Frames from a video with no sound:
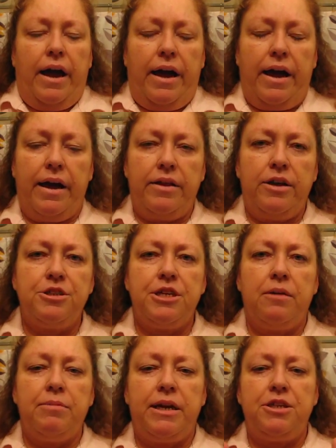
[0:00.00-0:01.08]
And there's
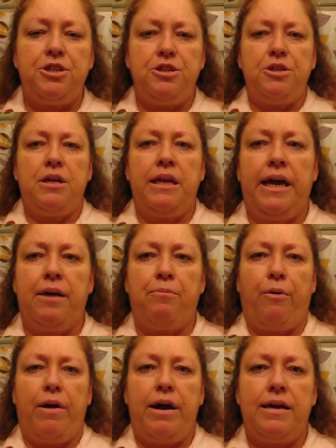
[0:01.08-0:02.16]
some that you do the leg
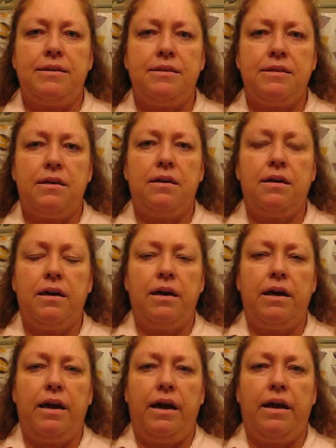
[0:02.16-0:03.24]
press,
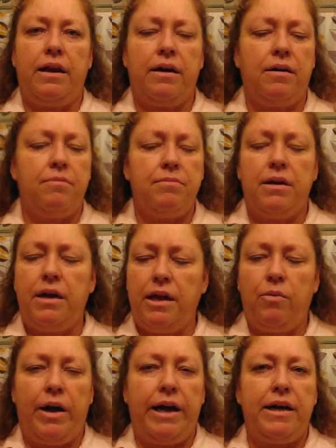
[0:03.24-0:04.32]
and
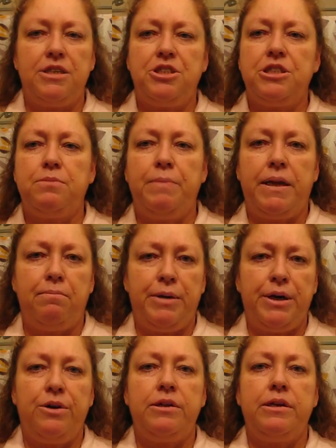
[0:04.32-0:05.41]
anyway, it's just been
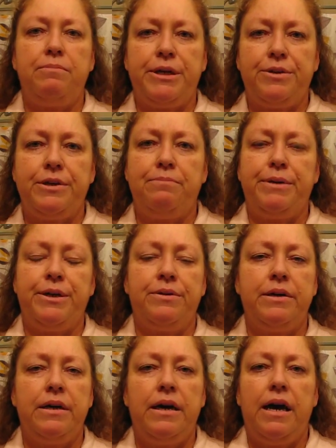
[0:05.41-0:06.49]
build and build and
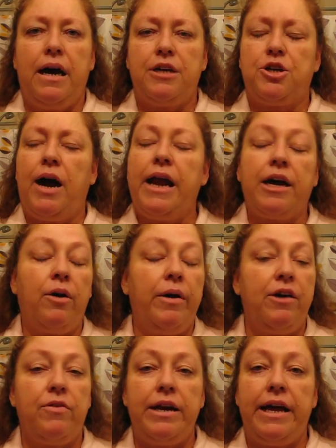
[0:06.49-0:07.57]
build. I try to go
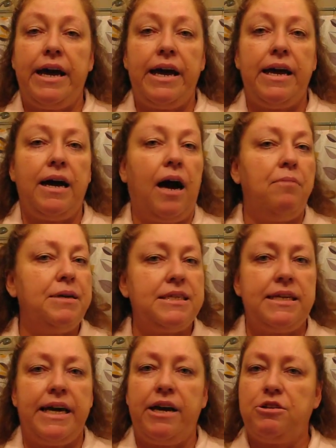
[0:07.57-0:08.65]
every day. I miss a
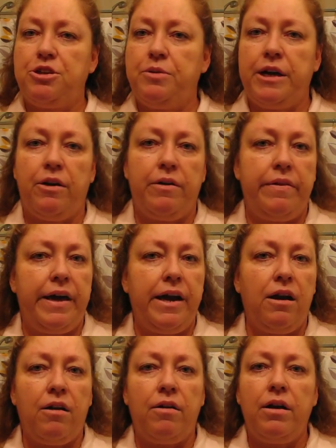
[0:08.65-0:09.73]
day or two here and
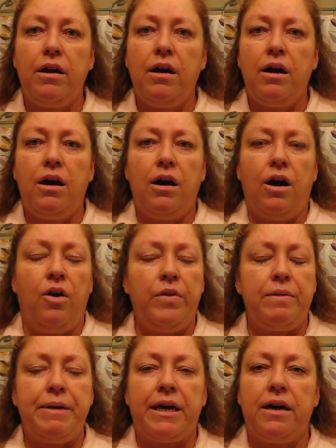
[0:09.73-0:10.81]
there,
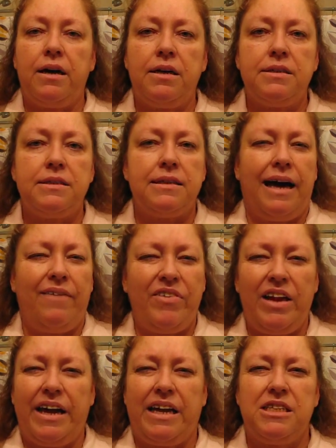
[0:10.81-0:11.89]
only because I feel
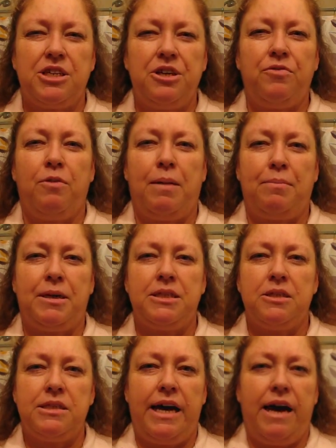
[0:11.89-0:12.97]
like it's good for my
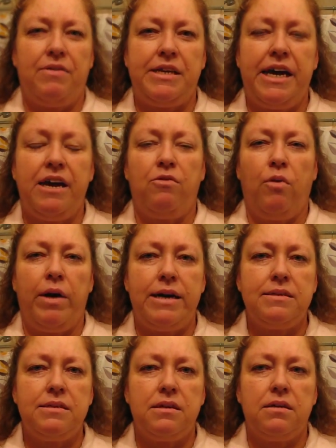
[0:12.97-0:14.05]
muscles to have a day of
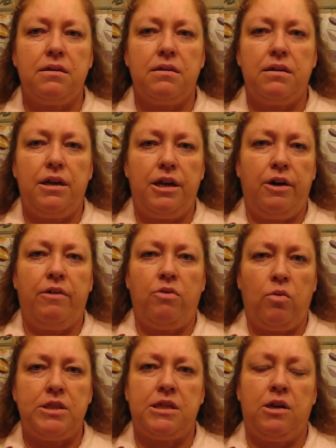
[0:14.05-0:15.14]
rest, you know, every
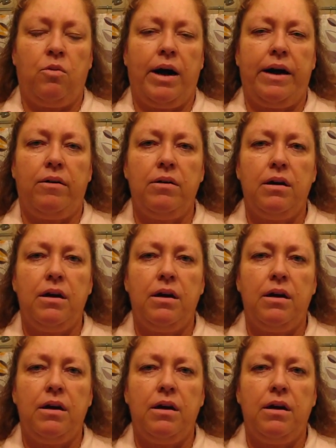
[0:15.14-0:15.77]
once in a while.